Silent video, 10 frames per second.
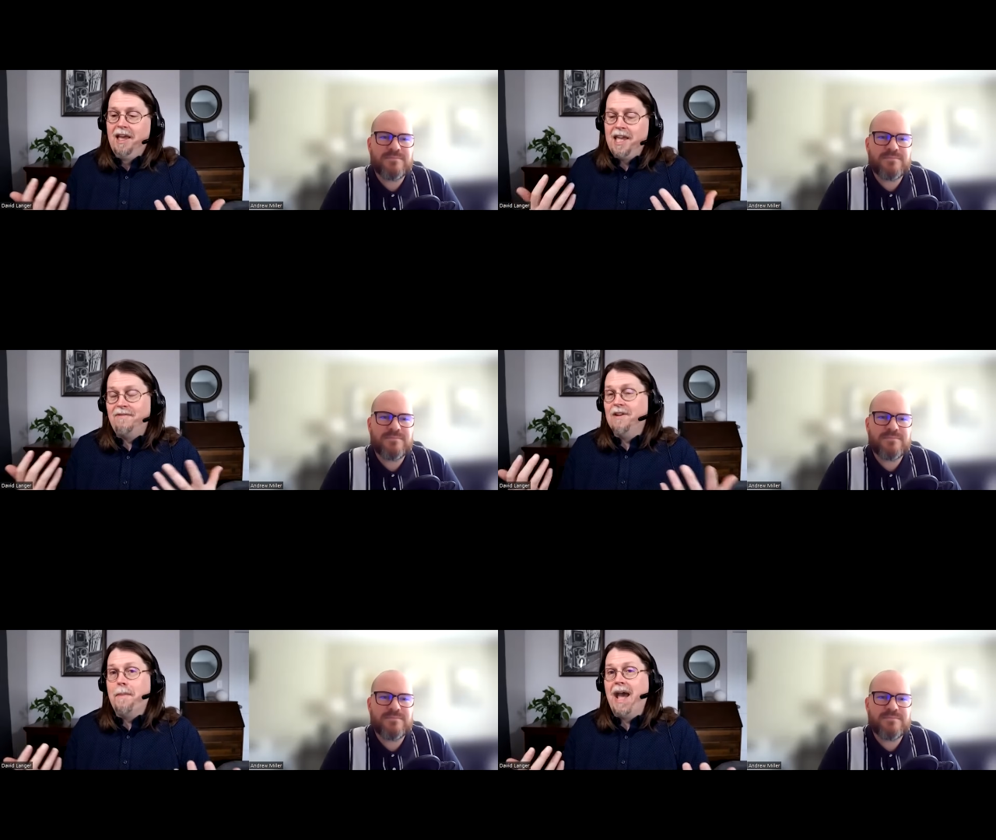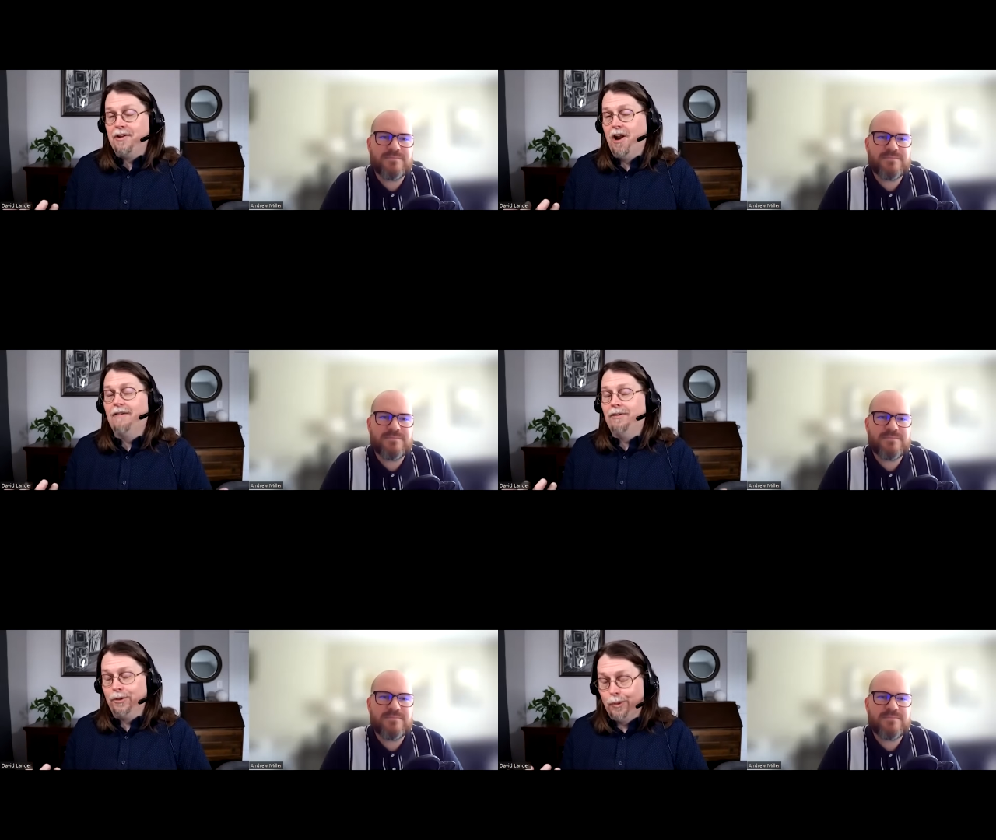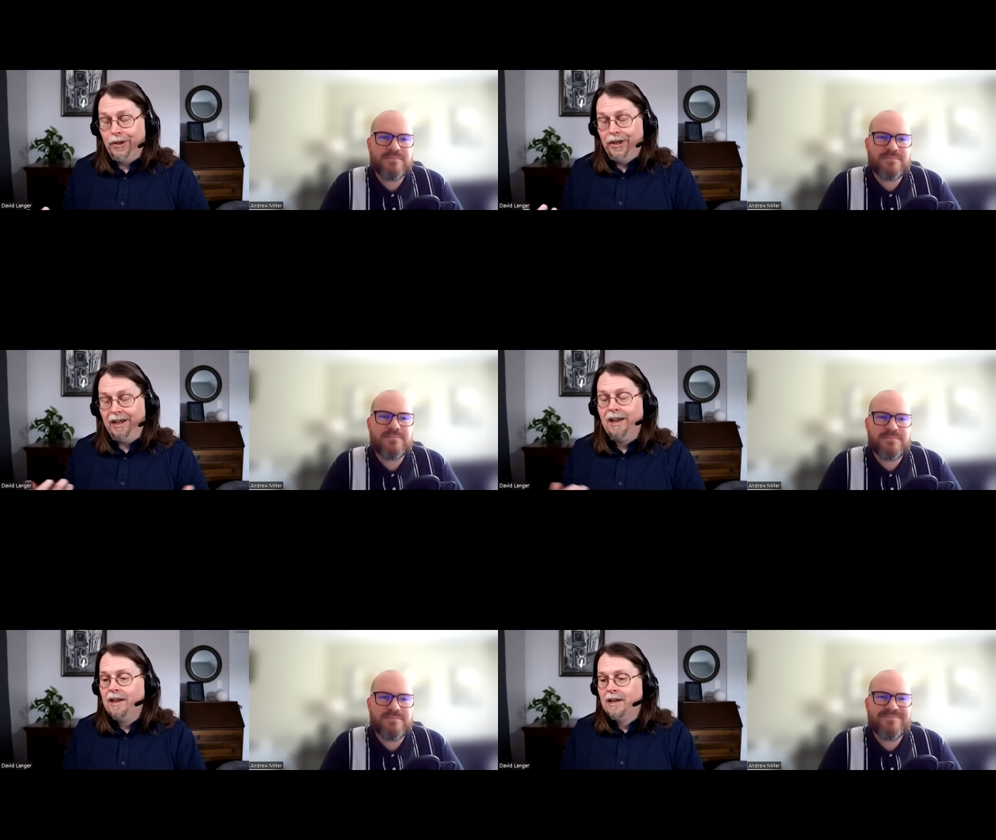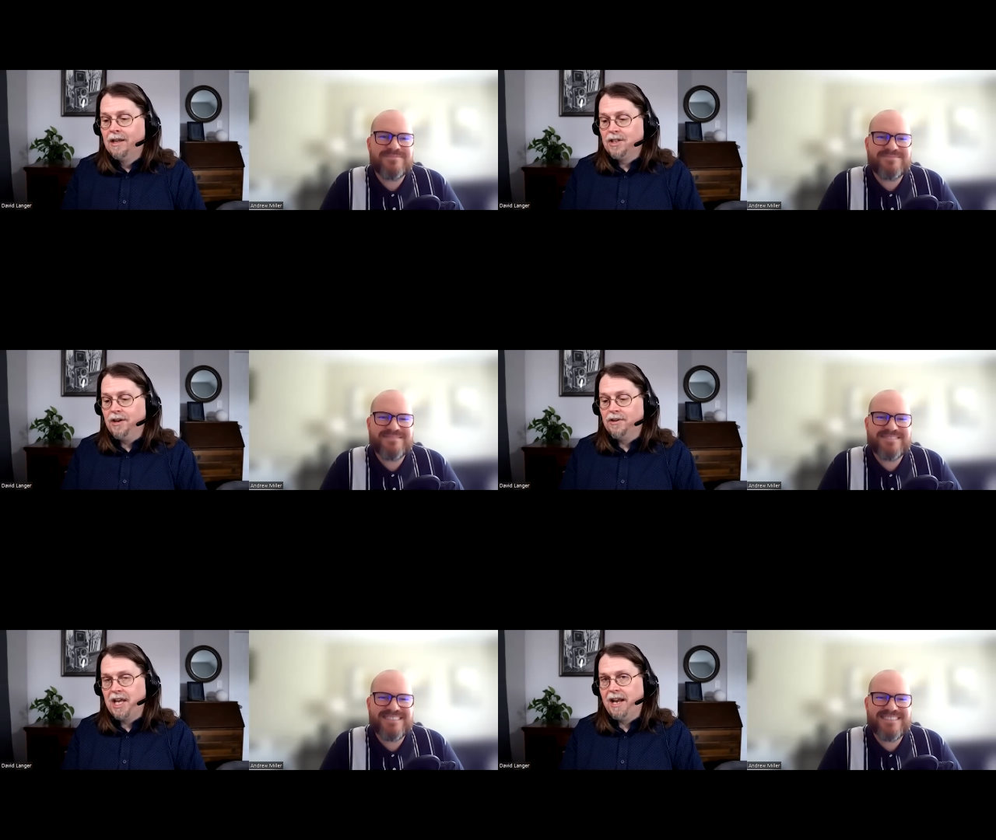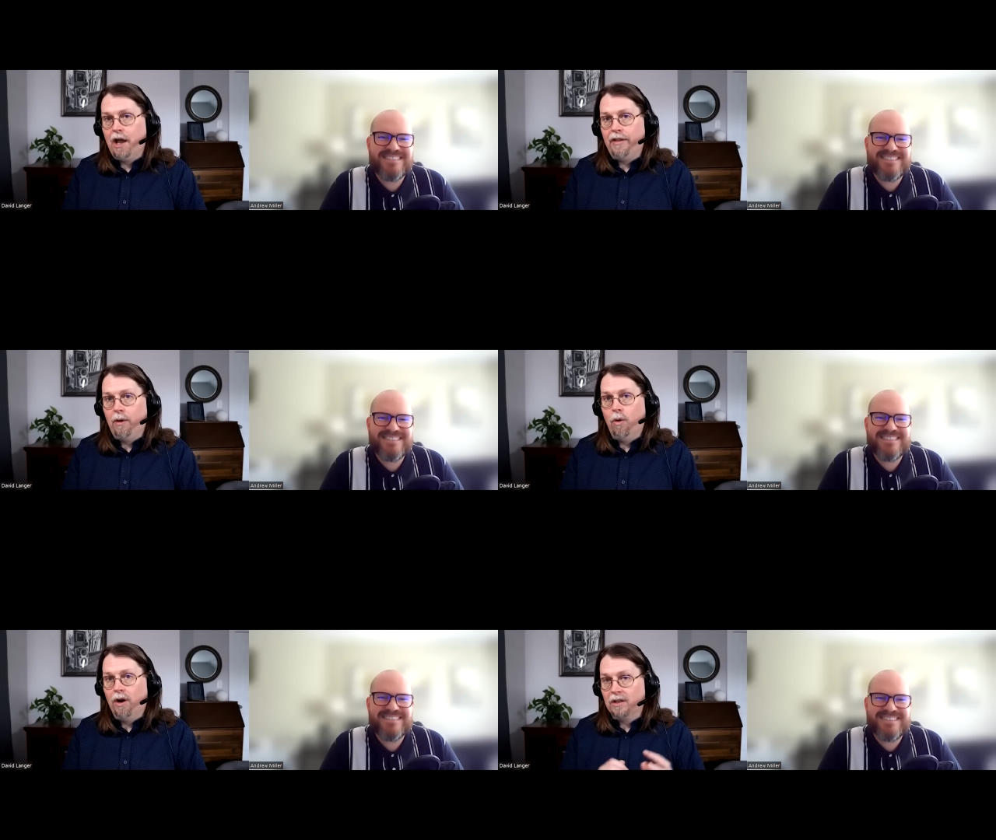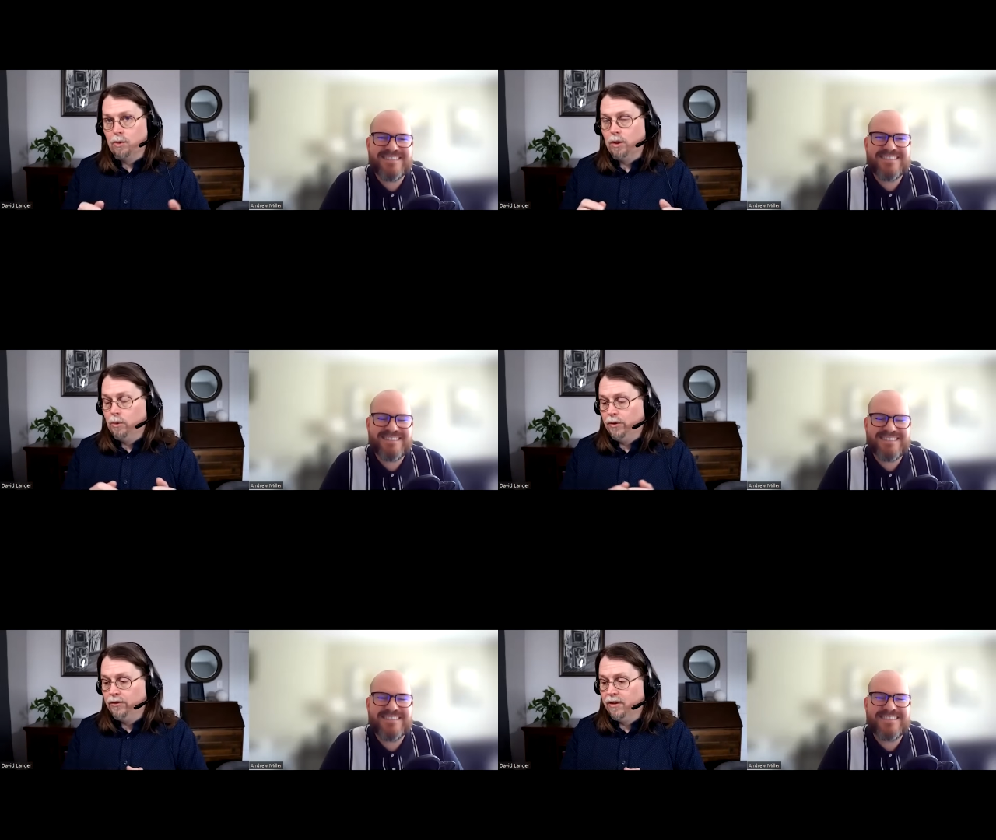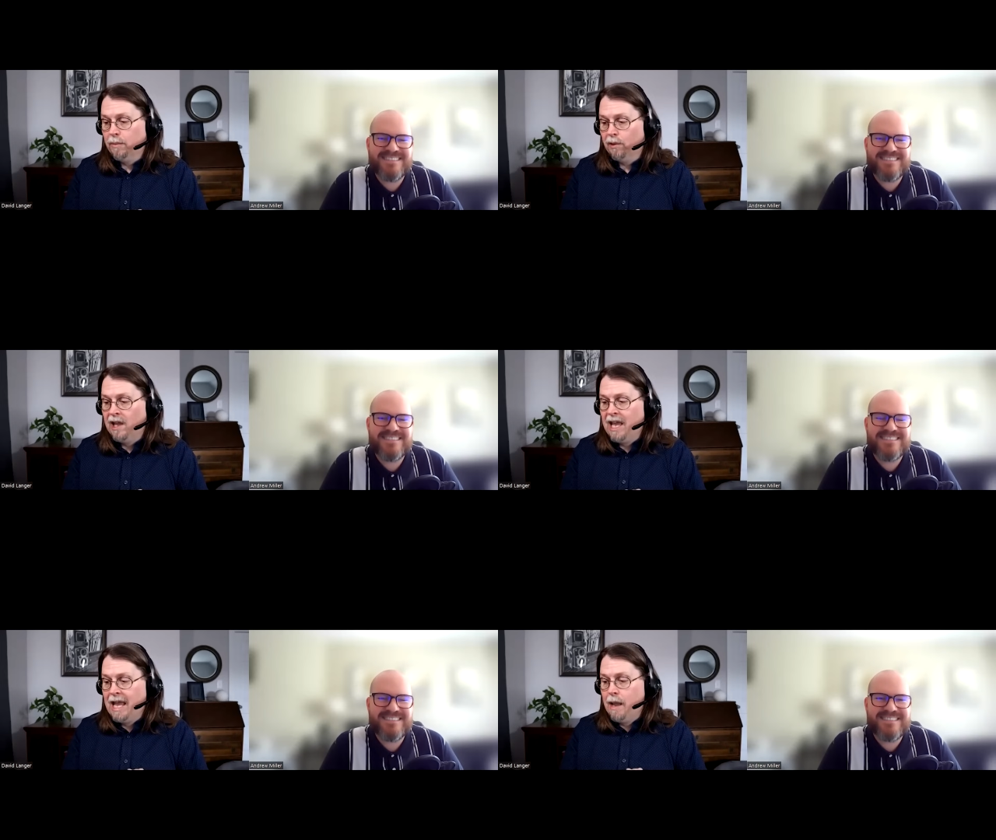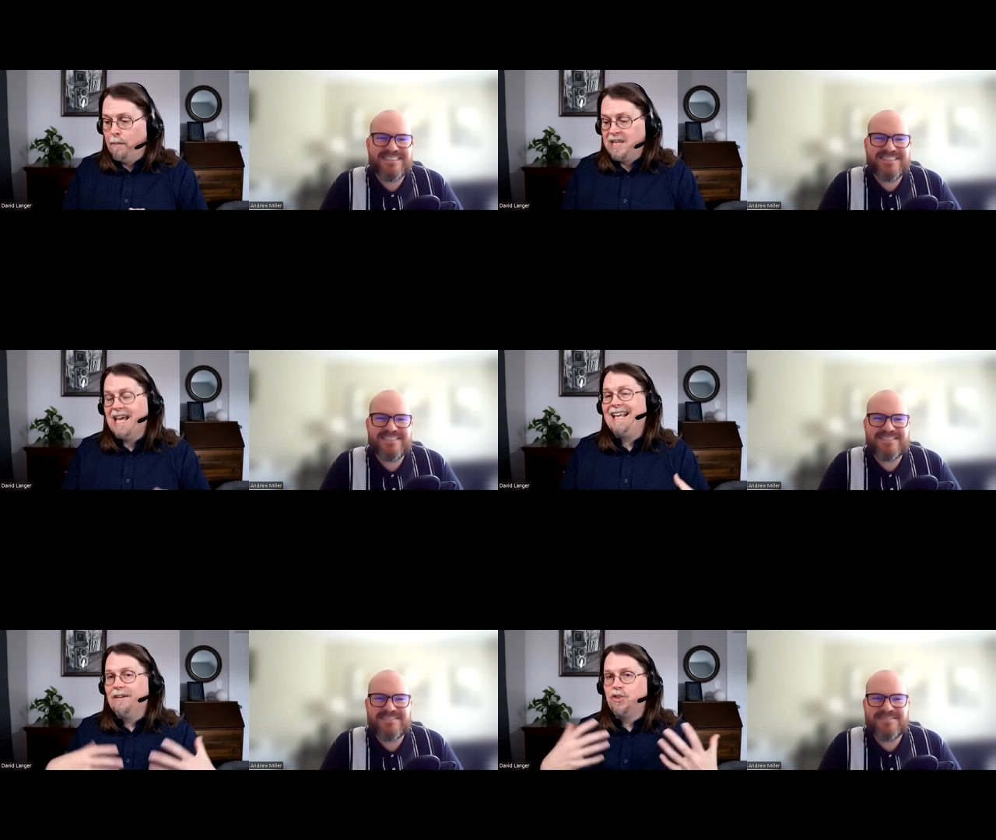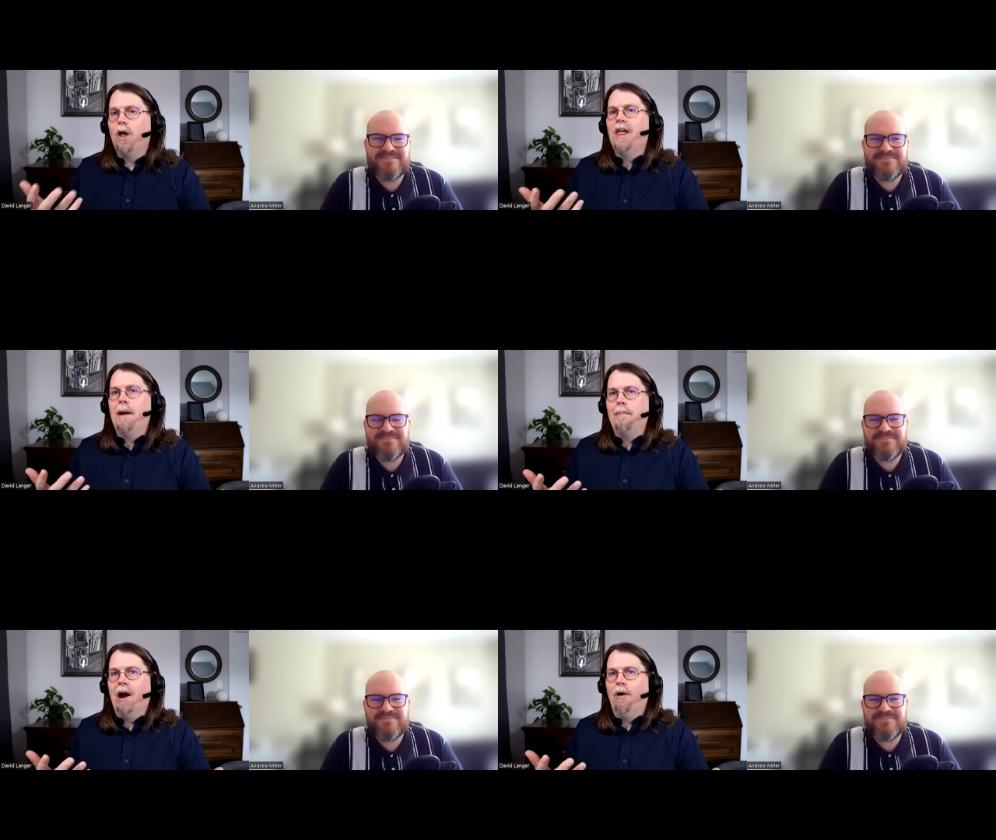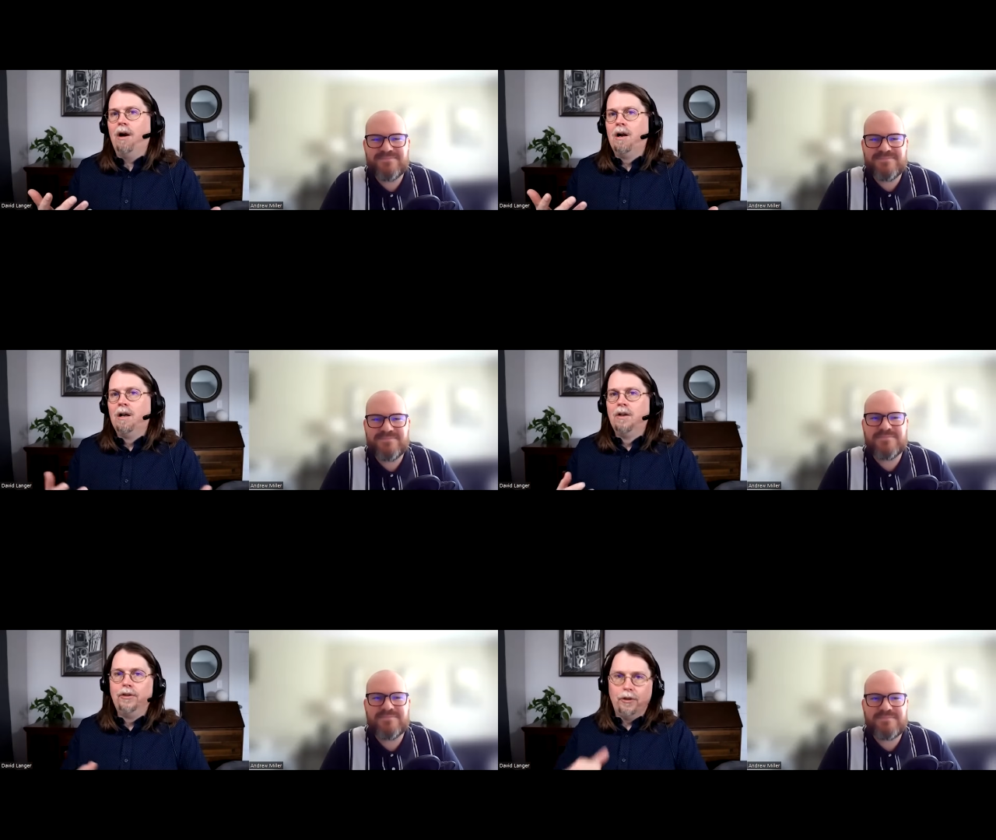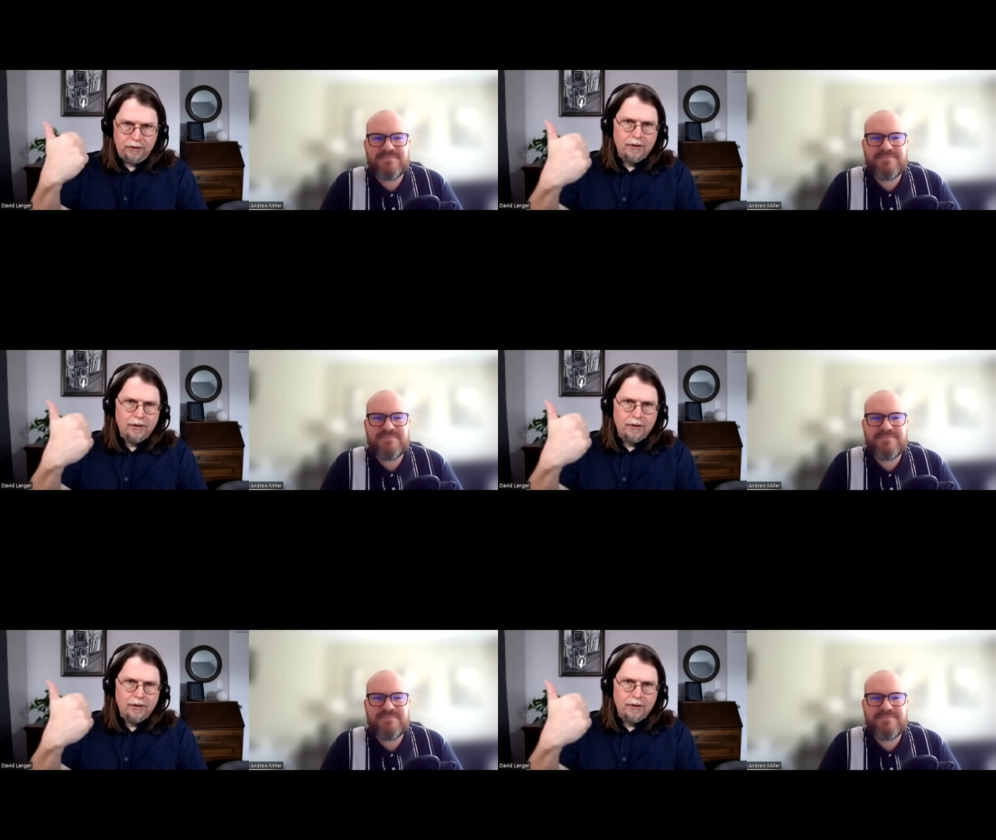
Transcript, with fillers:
Speaker 1: a math novice, really, to understand how they work. It's really, really simple, but yet it gives you all that power. So decision